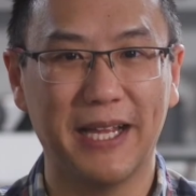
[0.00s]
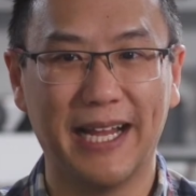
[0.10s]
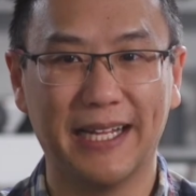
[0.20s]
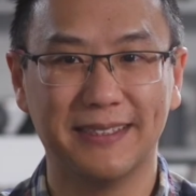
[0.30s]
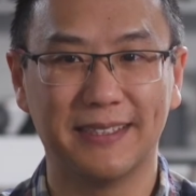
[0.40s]

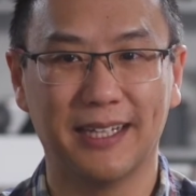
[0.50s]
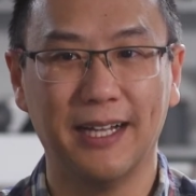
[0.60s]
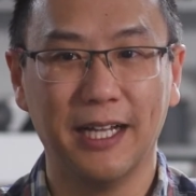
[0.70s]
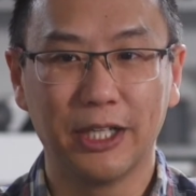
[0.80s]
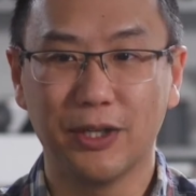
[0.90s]
and
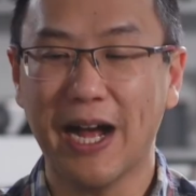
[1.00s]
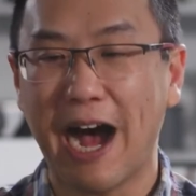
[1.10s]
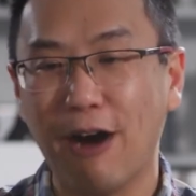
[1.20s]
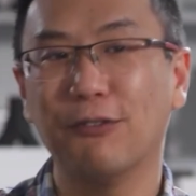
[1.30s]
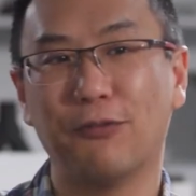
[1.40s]

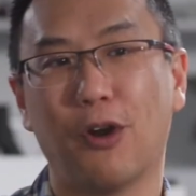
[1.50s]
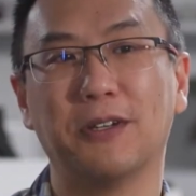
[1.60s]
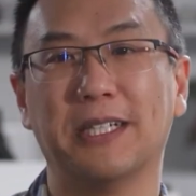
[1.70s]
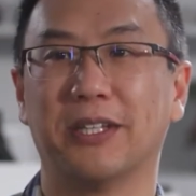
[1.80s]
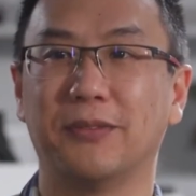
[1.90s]
how
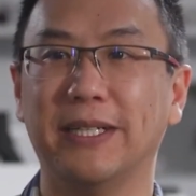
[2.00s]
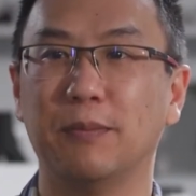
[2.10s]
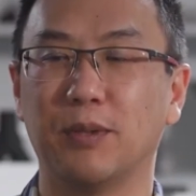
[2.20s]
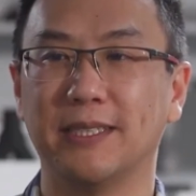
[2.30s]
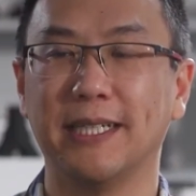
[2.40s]
far did
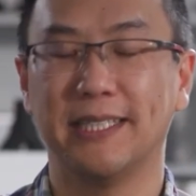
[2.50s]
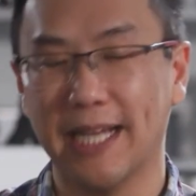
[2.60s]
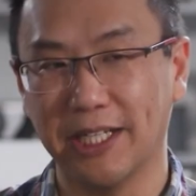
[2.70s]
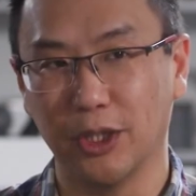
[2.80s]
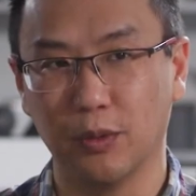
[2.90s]
3D printing
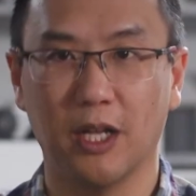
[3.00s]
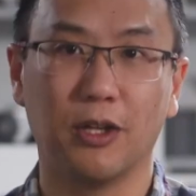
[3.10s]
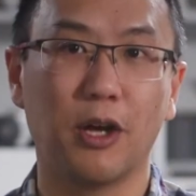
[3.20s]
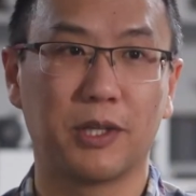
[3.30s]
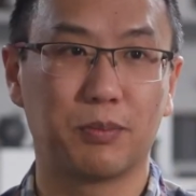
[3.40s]
get you
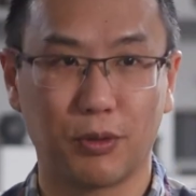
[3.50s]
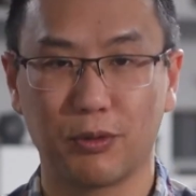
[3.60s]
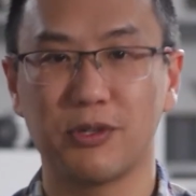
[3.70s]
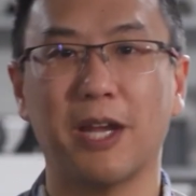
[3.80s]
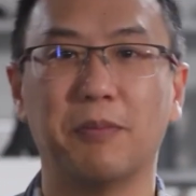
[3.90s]
along the
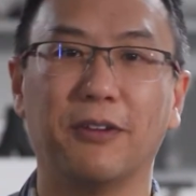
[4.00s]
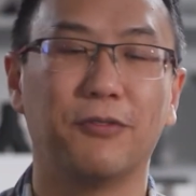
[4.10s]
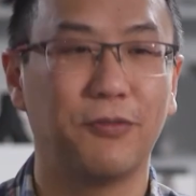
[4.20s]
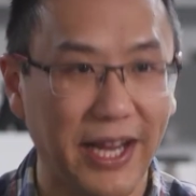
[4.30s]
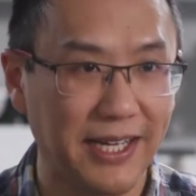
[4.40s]
prototyping
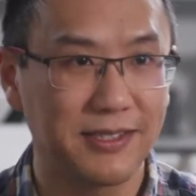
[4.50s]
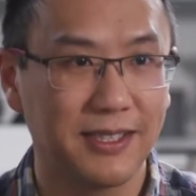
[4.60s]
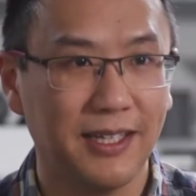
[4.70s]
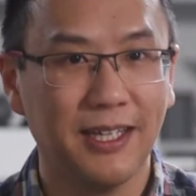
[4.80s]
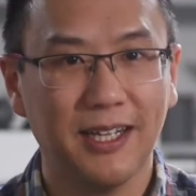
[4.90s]
phase
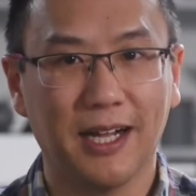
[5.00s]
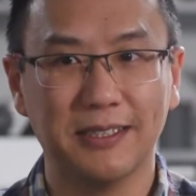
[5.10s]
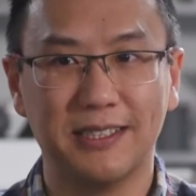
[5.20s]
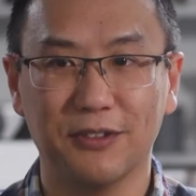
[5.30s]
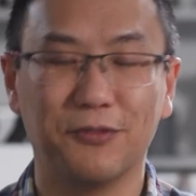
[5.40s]

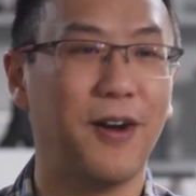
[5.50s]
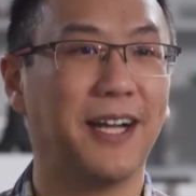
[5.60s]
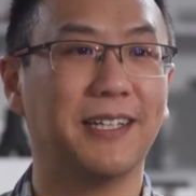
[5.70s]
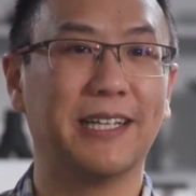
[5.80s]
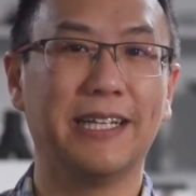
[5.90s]
until
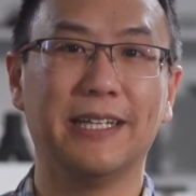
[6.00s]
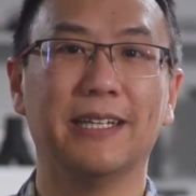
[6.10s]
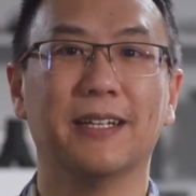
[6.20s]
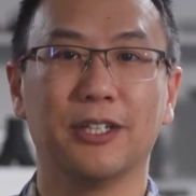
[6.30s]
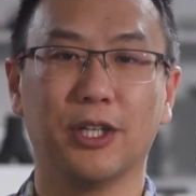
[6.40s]
finally
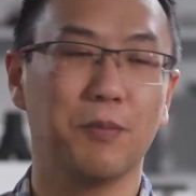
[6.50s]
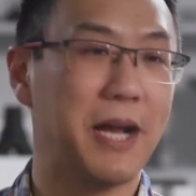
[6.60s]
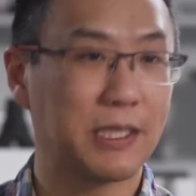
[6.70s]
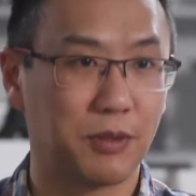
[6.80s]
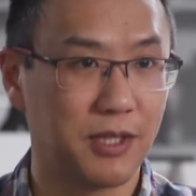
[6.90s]

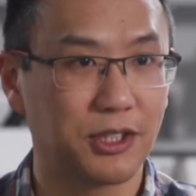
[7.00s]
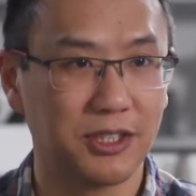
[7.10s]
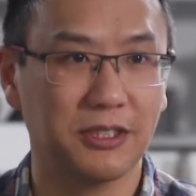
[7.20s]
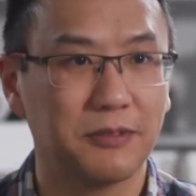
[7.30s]
mass production?